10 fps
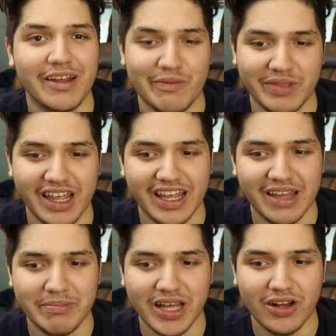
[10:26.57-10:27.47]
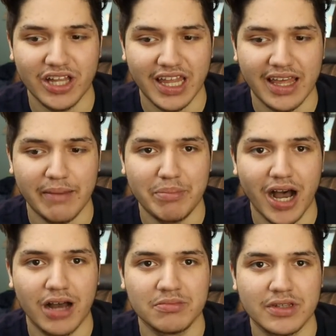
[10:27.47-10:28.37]
and they get mail, they get
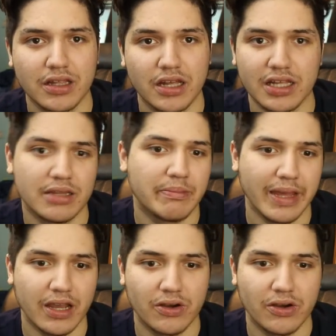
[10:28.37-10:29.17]
bombed in the mail.